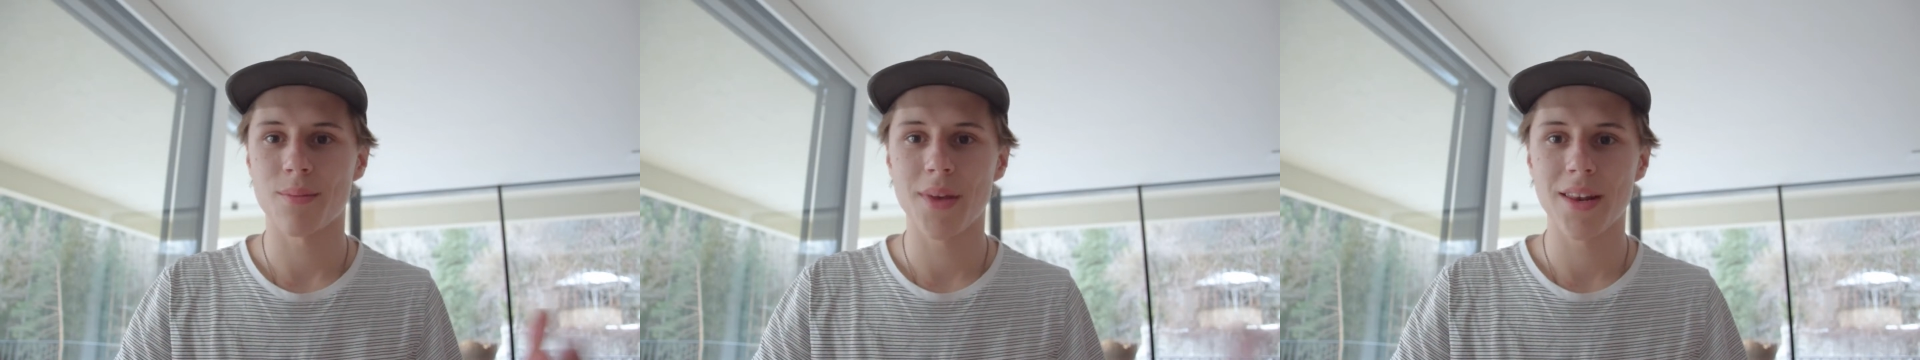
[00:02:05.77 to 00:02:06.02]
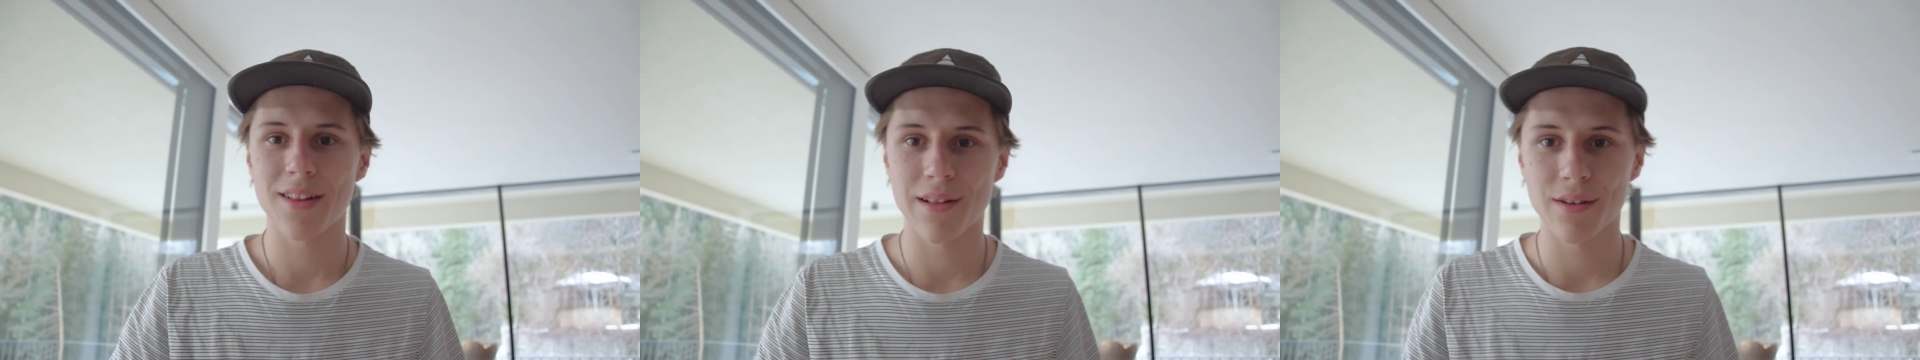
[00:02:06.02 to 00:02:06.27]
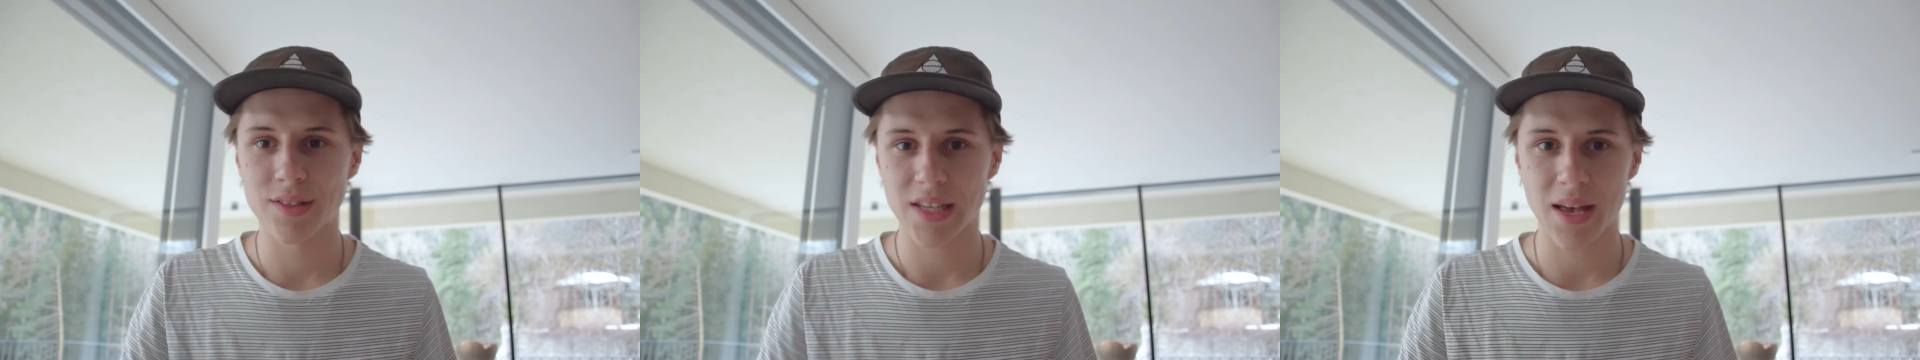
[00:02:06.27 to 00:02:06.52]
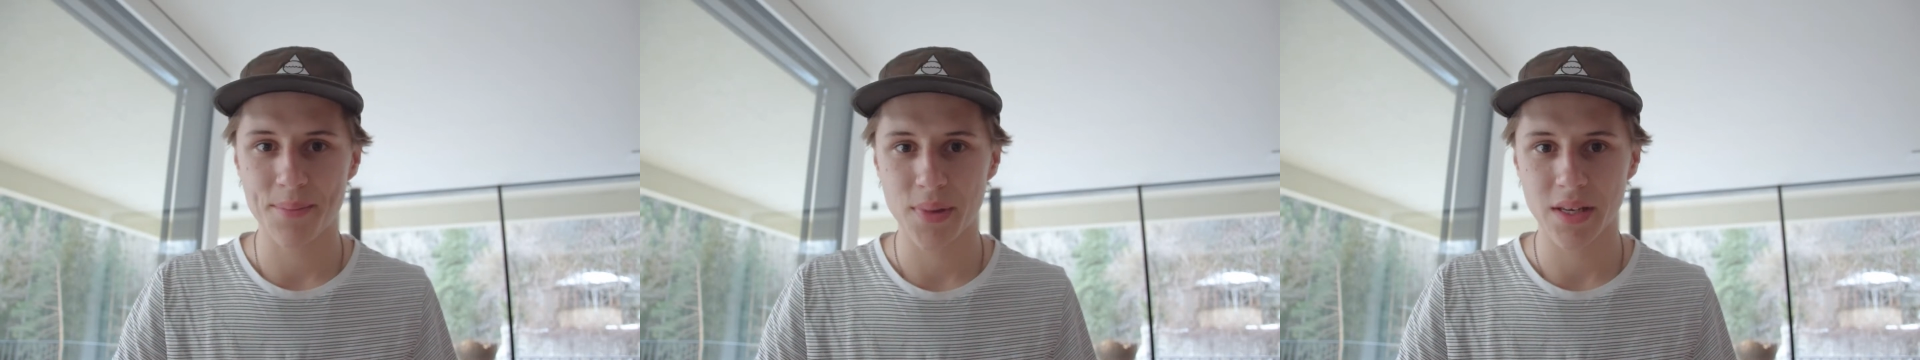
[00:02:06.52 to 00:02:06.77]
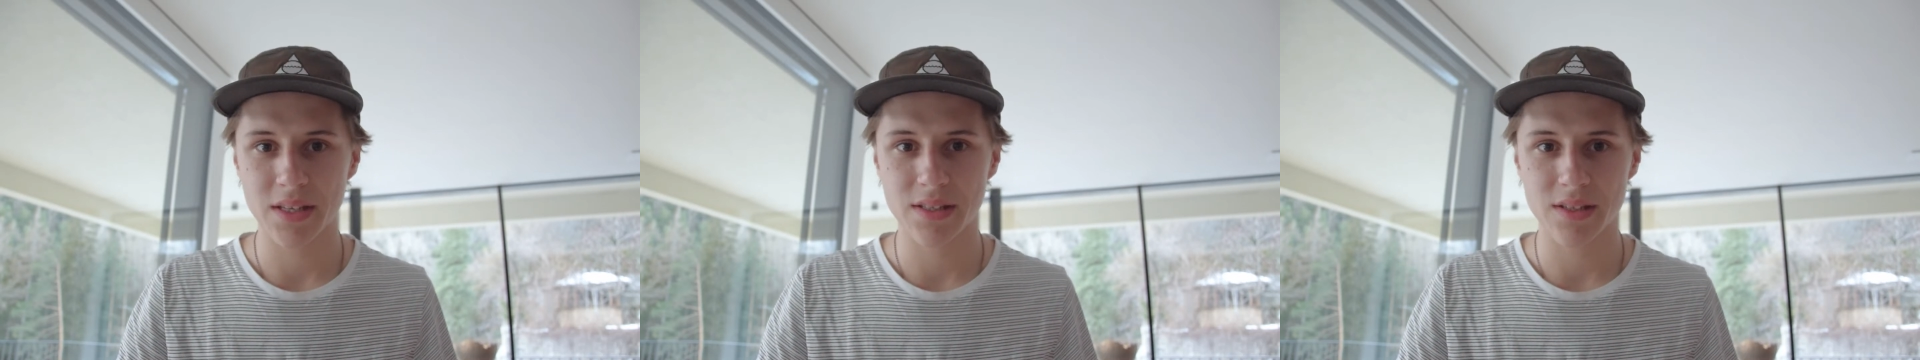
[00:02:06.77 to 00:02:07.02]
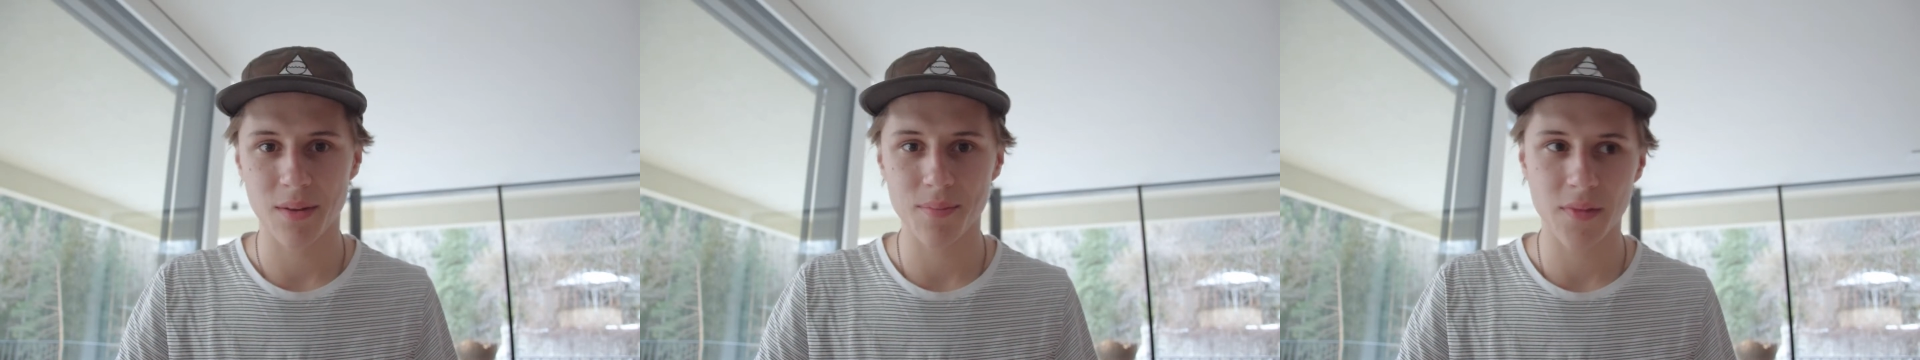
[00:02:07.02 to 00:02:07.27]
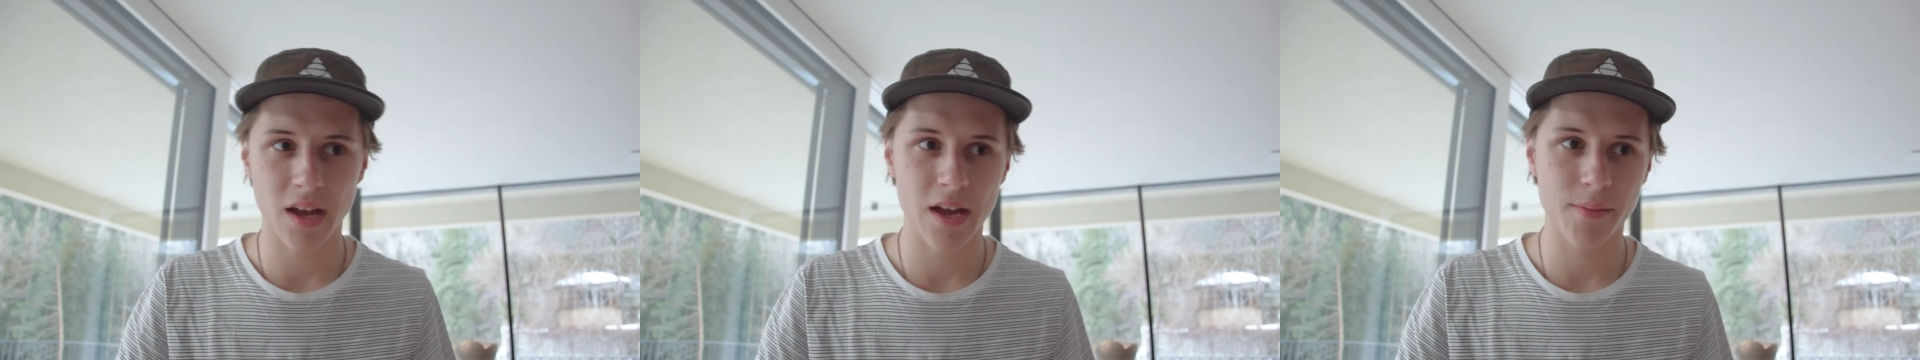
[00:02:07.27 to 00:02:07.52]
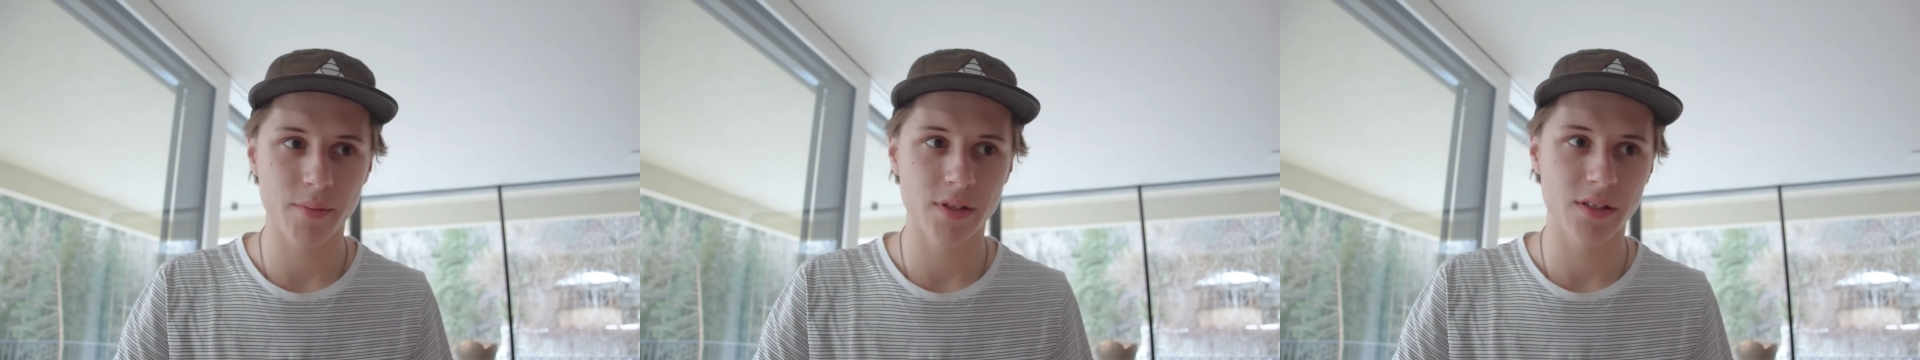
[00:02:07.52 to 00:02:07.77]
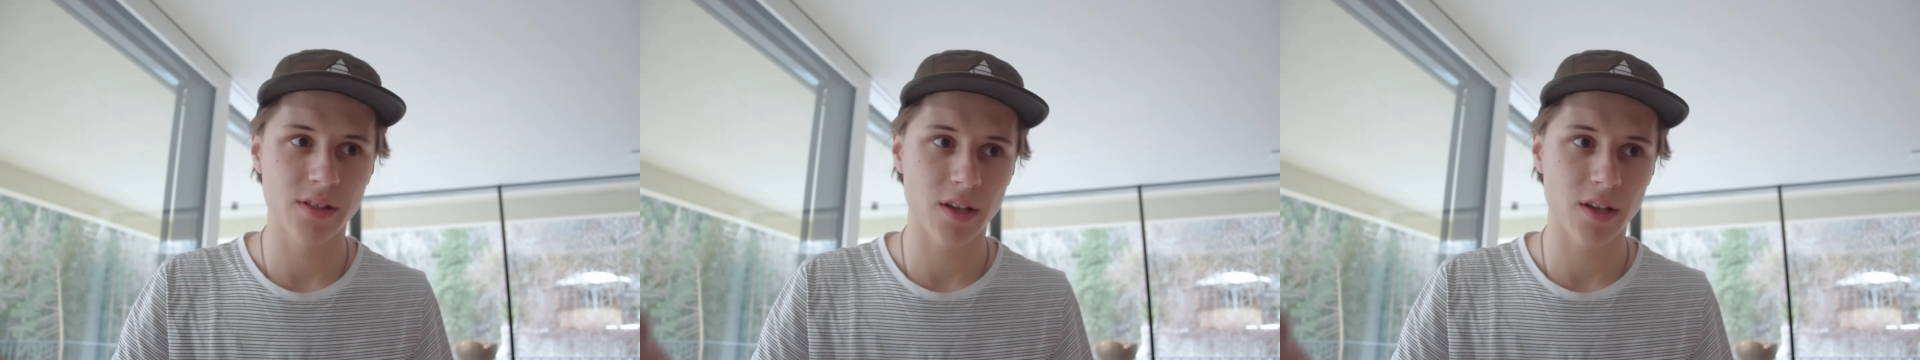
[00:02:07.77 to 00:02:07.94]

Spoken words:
I mean, it looks epic sometimes